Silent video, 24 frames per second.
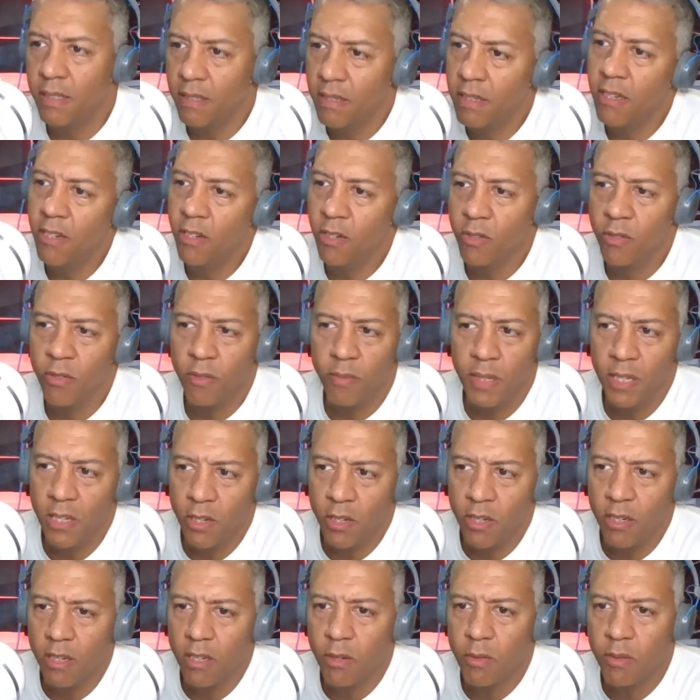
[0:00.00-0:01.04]
mean,
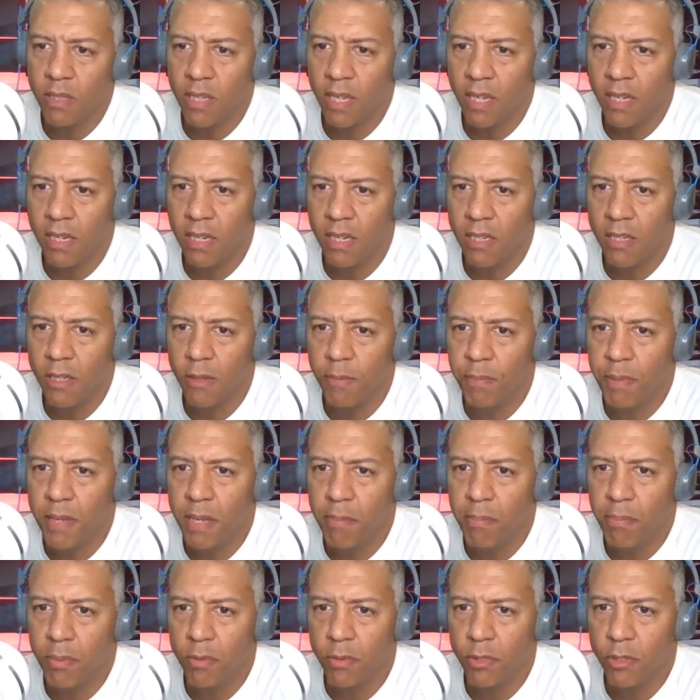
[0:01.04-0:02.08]
look what they did to
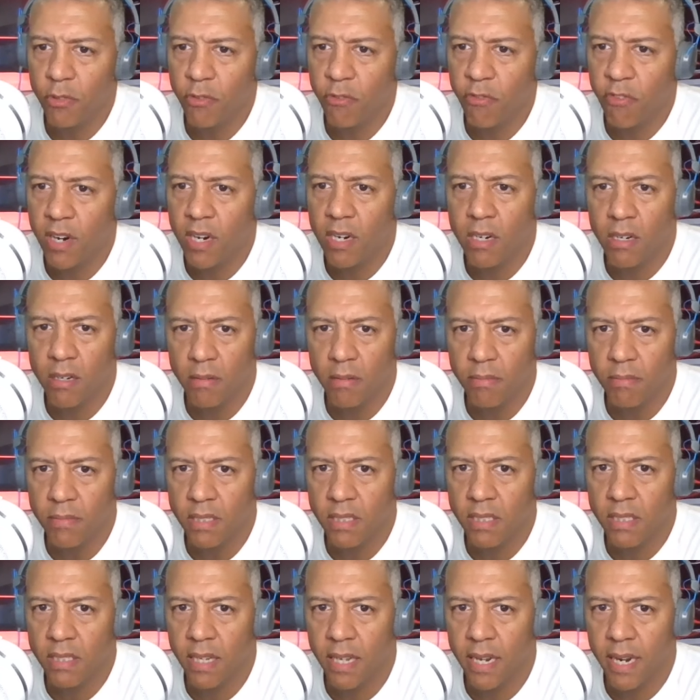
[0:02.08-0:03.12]
people's
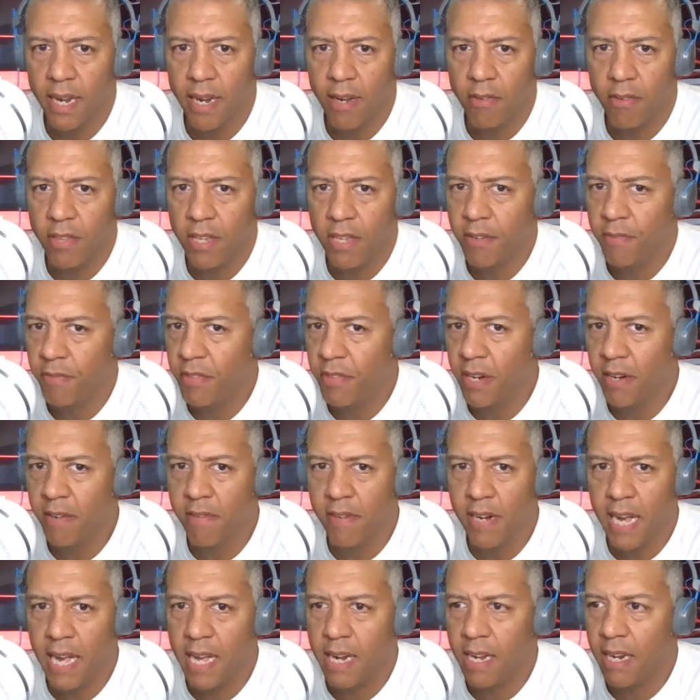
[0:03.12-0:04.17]
farms and how they're
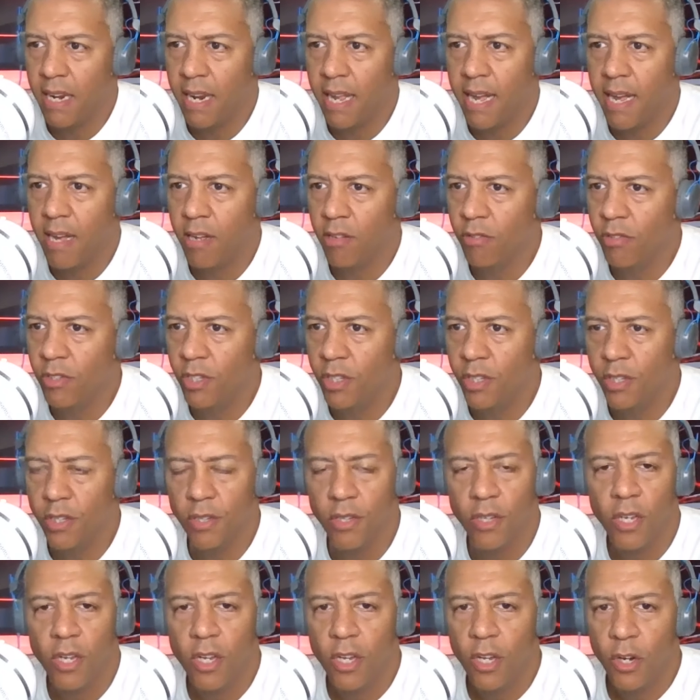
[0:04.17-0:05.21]
not allowed to
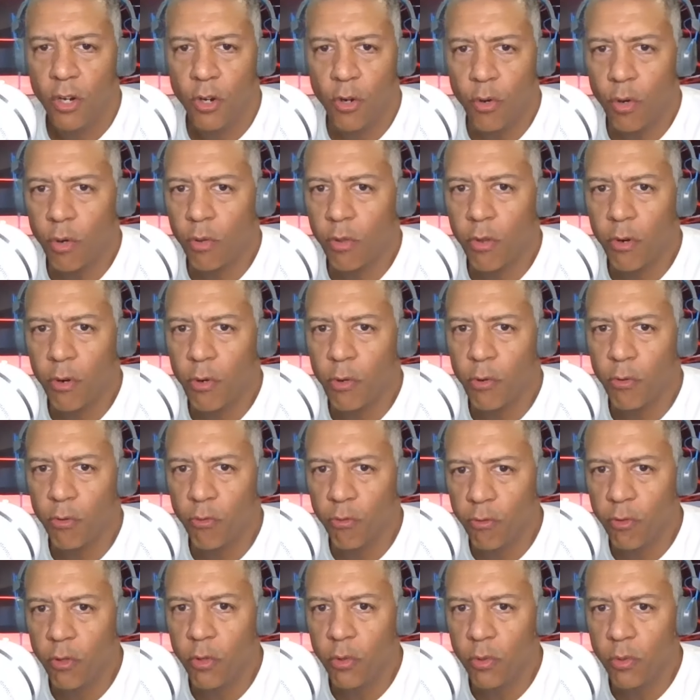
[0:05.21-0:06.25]
grow their own
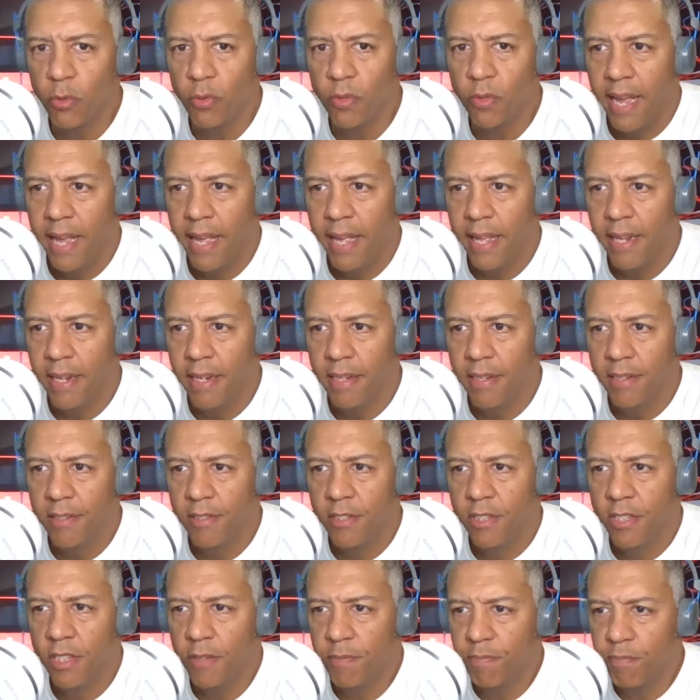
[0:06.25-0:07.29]
food and
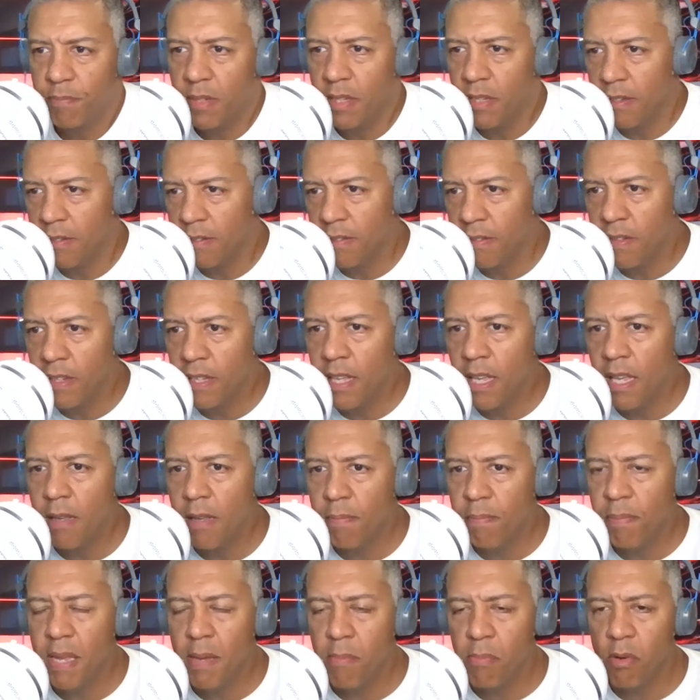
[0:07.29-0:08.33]
to keep
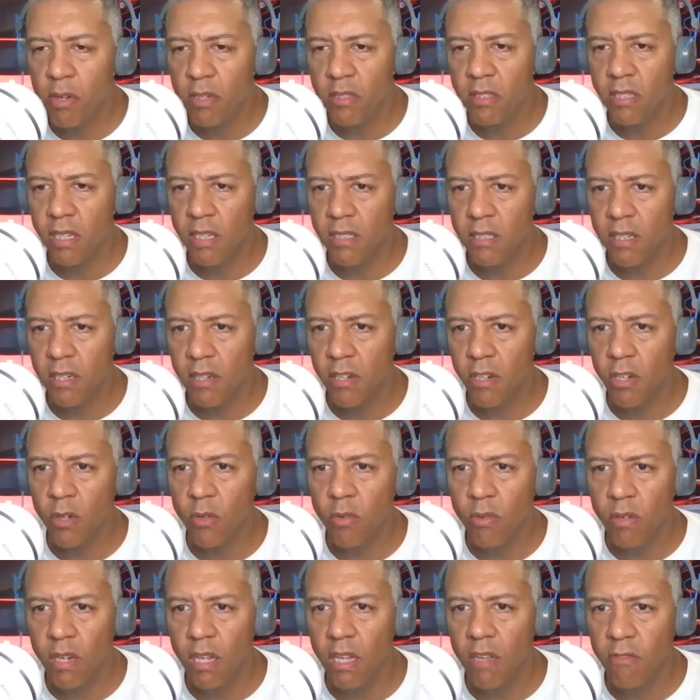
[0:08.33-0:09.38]
people on such a low
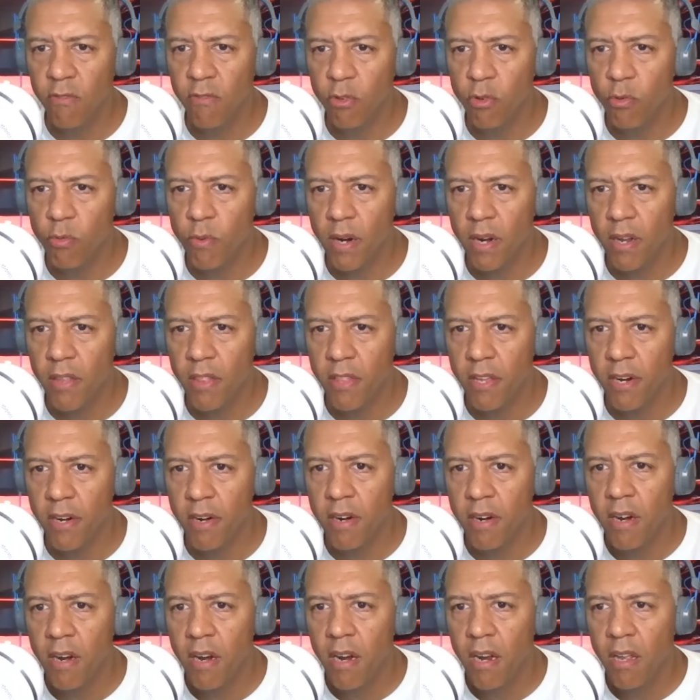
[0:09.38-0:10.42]
level where
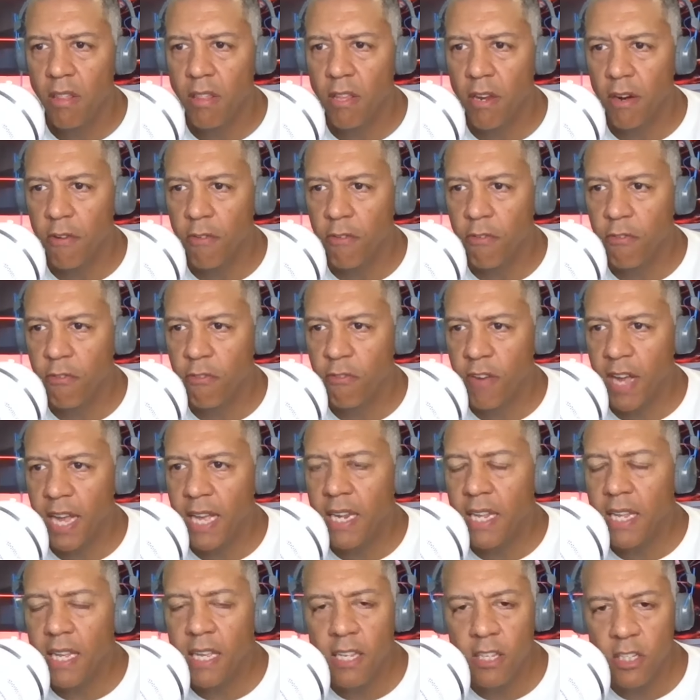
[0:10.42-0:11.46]
they're
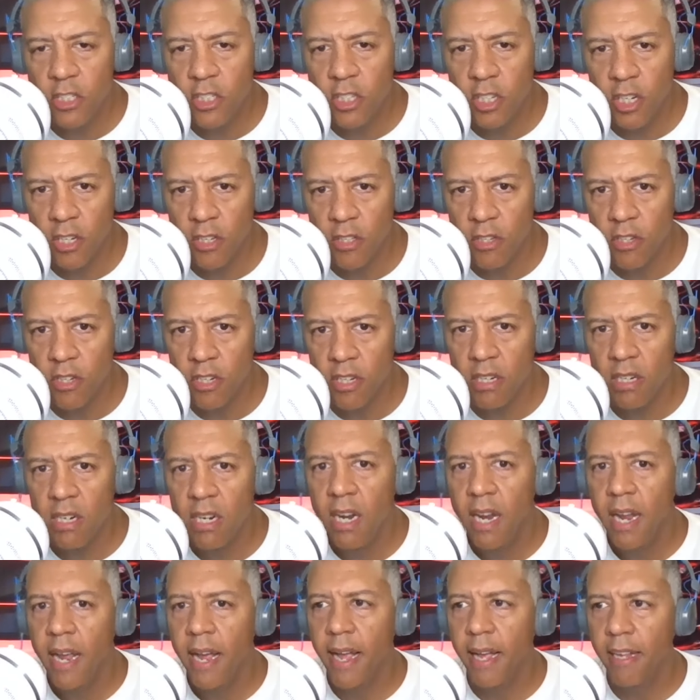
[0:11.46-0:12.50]
fighting each other
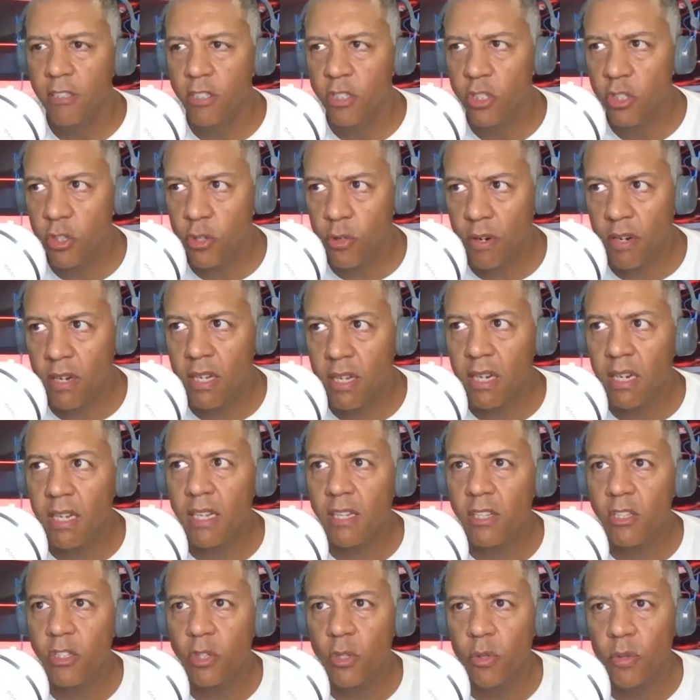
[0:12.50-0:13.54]
and struggling
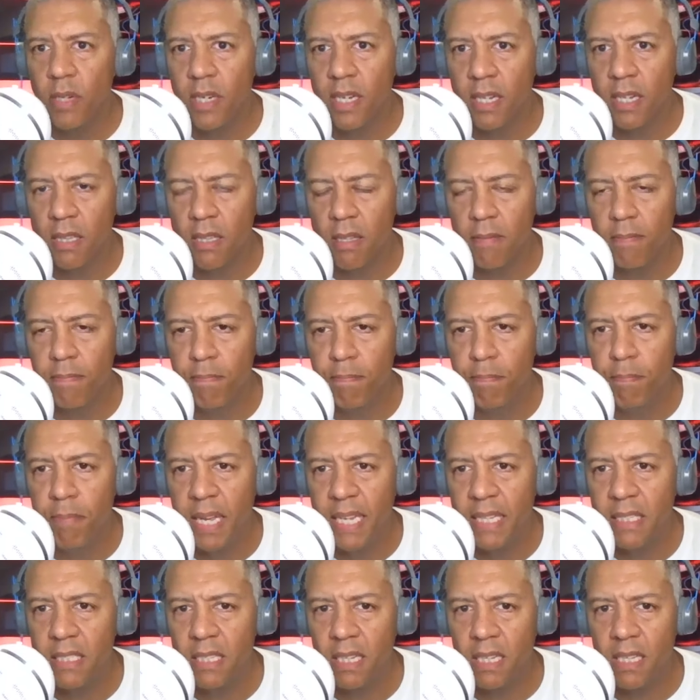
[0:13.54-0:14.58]
to get the
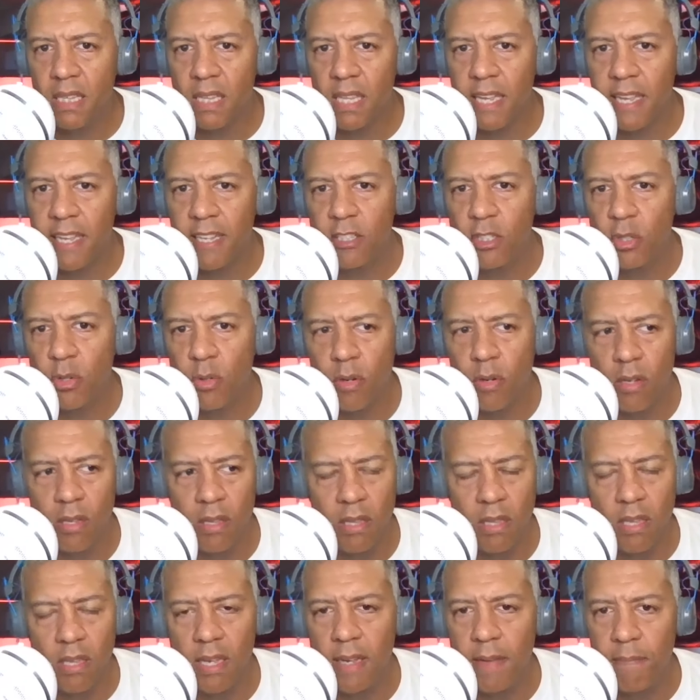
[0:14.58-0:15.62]
basic things on
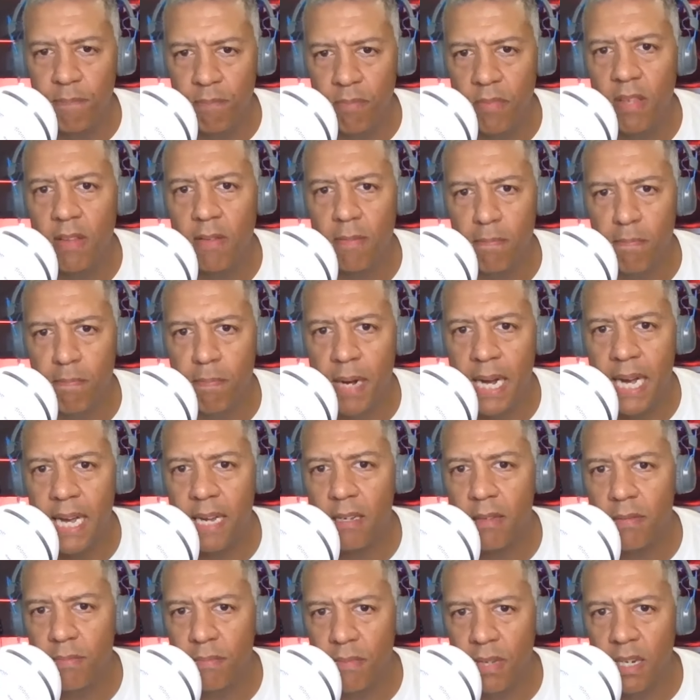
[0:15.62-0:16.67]
that
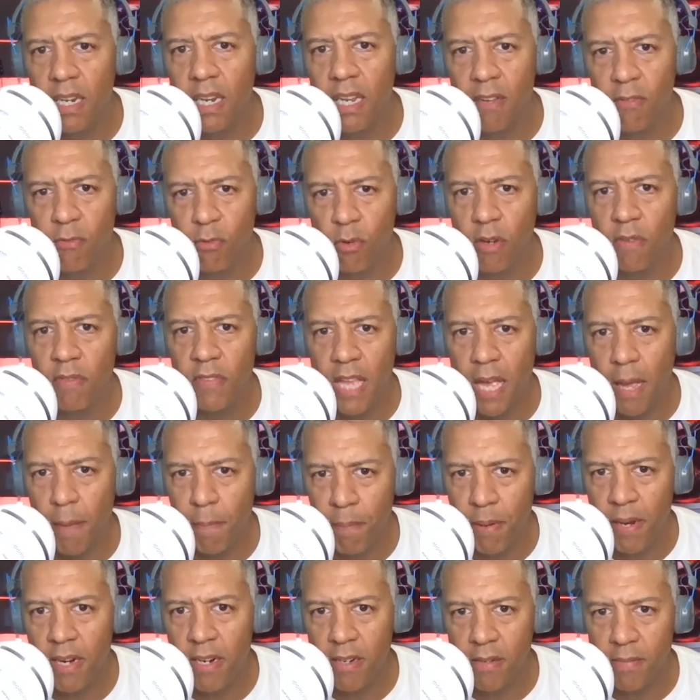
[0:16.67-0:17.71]
bottom level of that
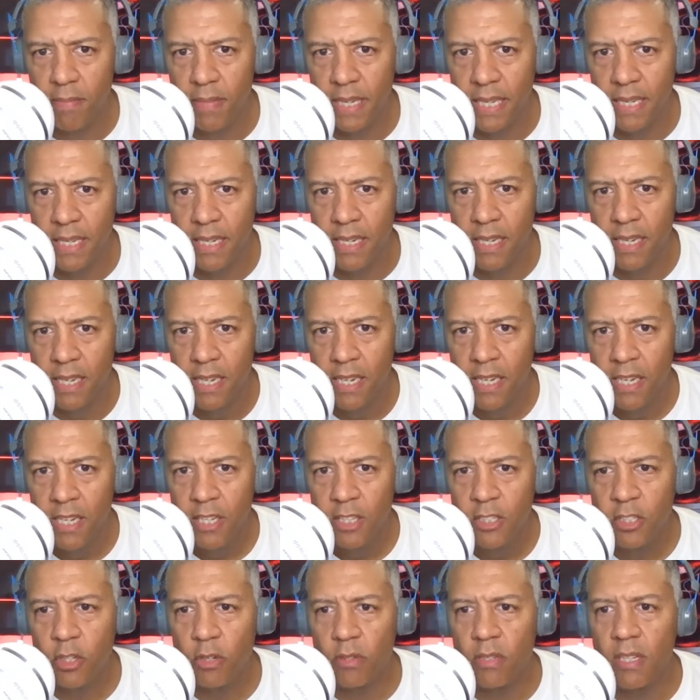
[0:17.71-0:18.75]
pyramid
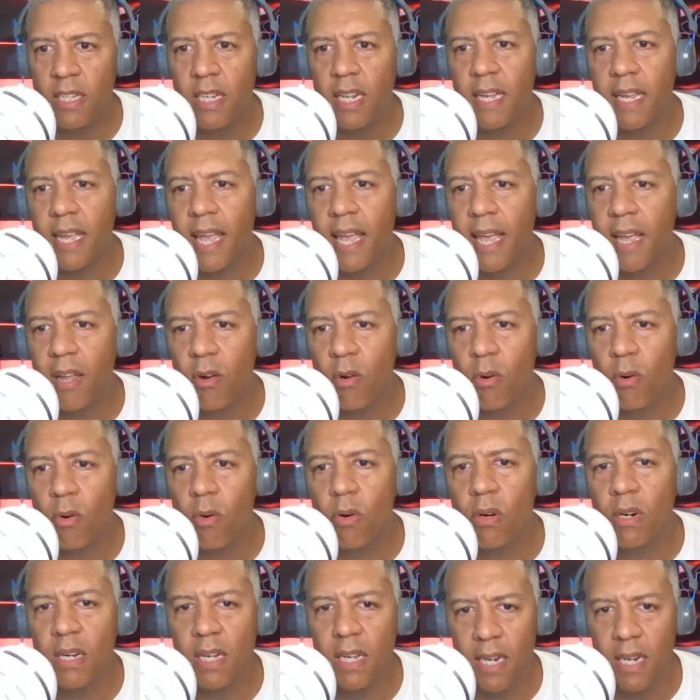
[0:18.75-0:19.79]
so that they can't
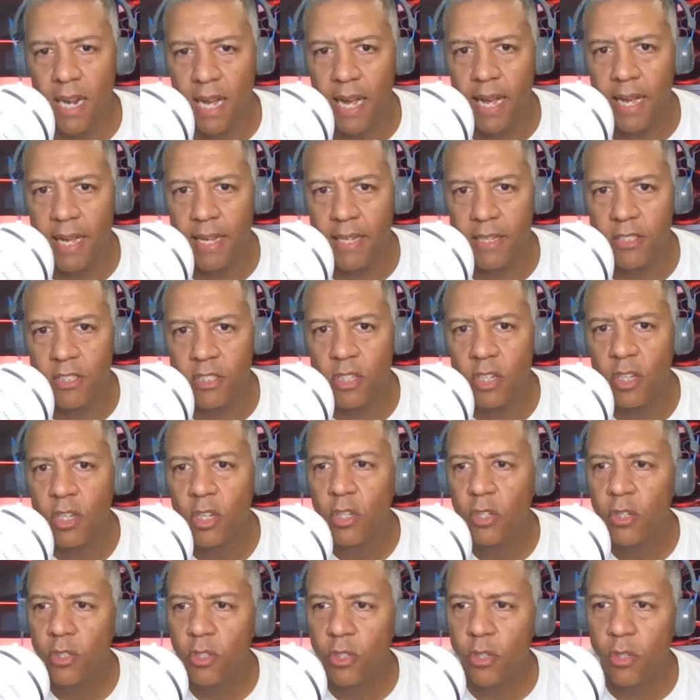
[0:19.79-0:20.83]
organize
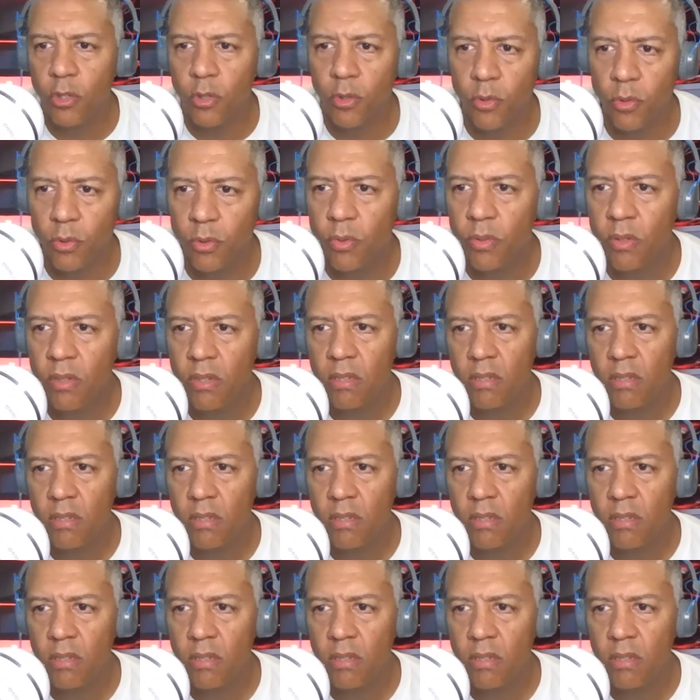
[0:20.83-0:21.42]
to